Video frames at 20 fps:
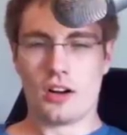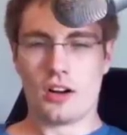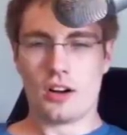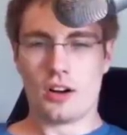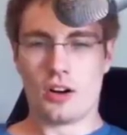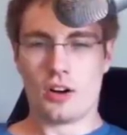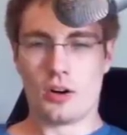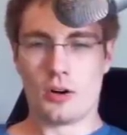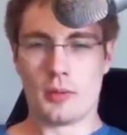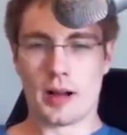
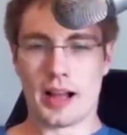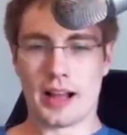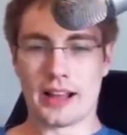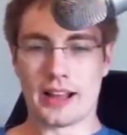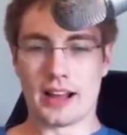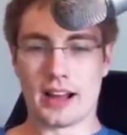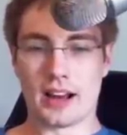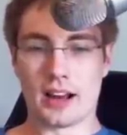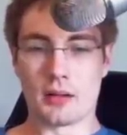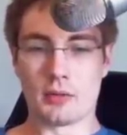Oh my
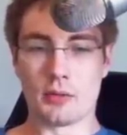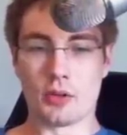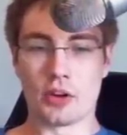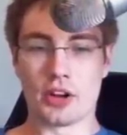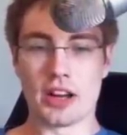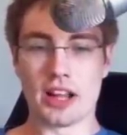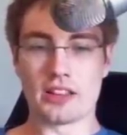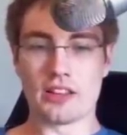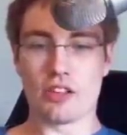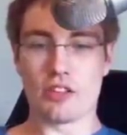god, I'm looking
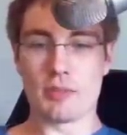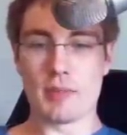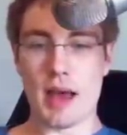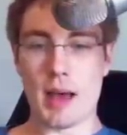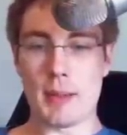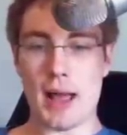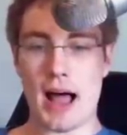at this map.